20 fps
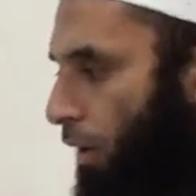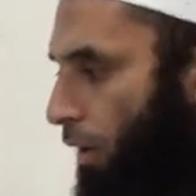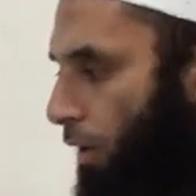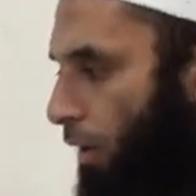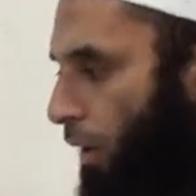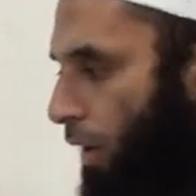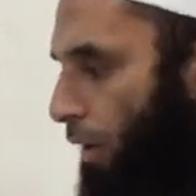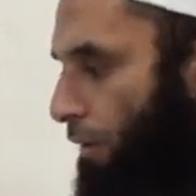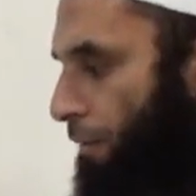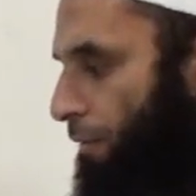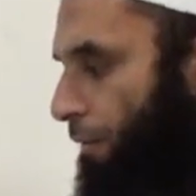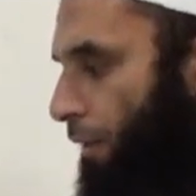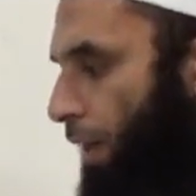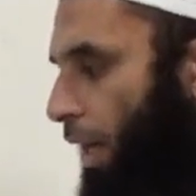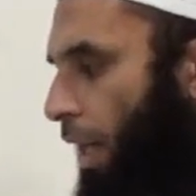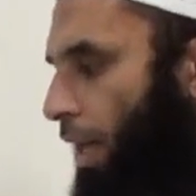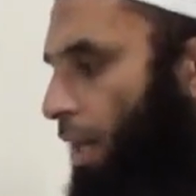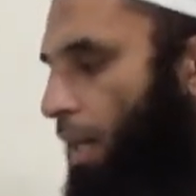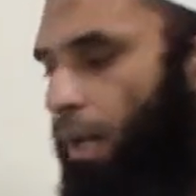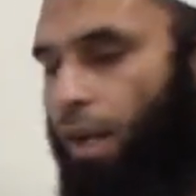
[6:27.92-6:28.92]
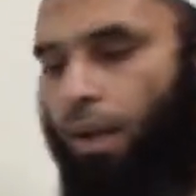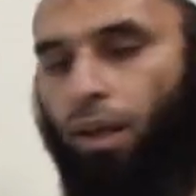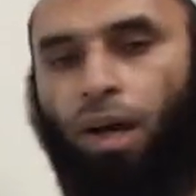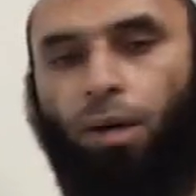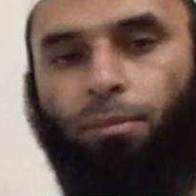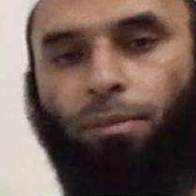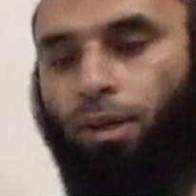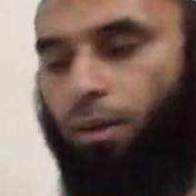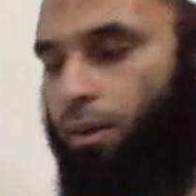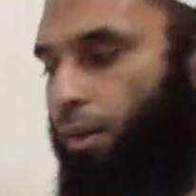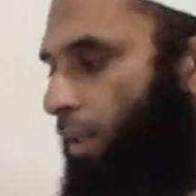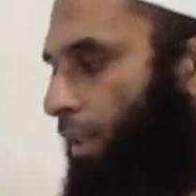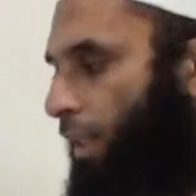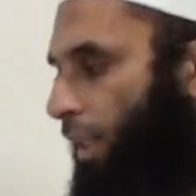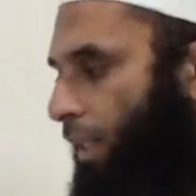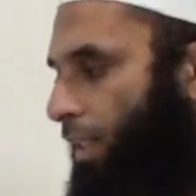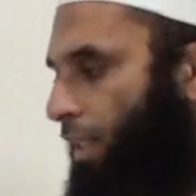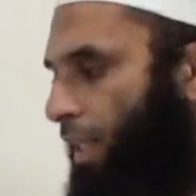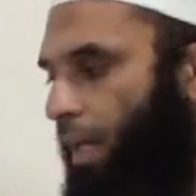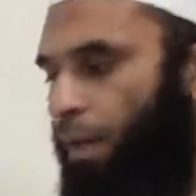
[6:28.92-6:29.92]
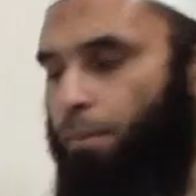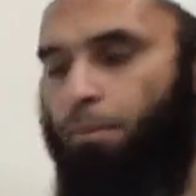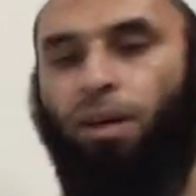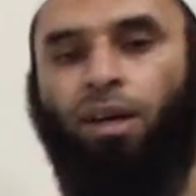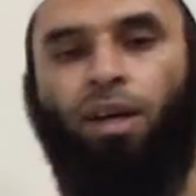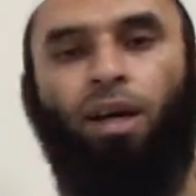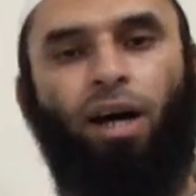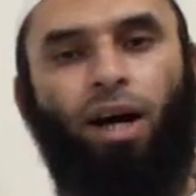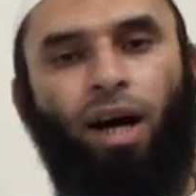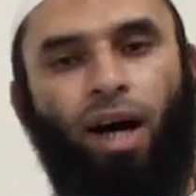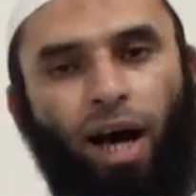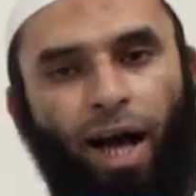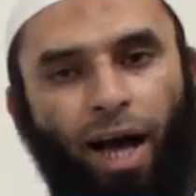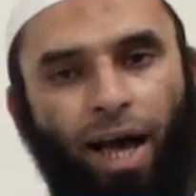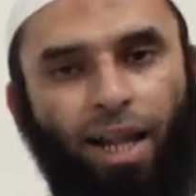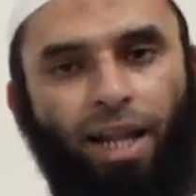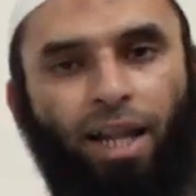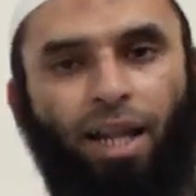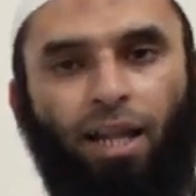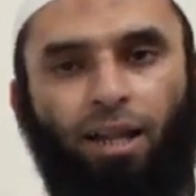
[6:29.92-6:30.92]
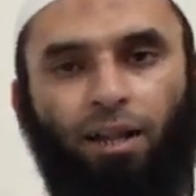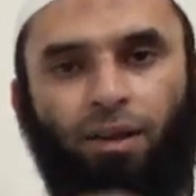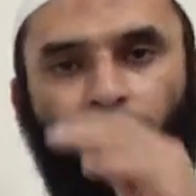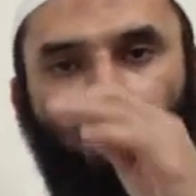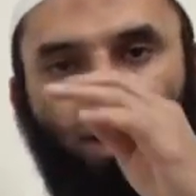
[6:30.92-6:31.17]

Qaf, al-qamar, kitab, al,